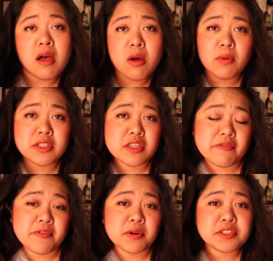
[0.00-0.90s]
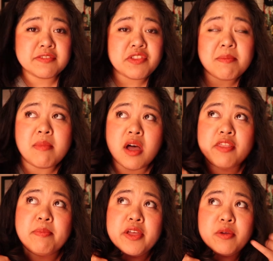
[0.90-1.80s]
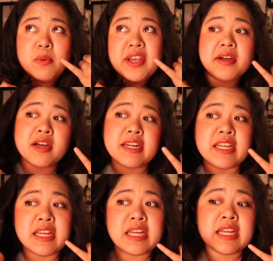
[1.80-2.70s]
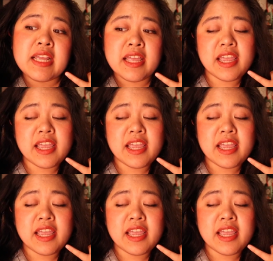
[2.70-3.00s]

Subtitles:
oh, it's the first of the month, by the way, honey,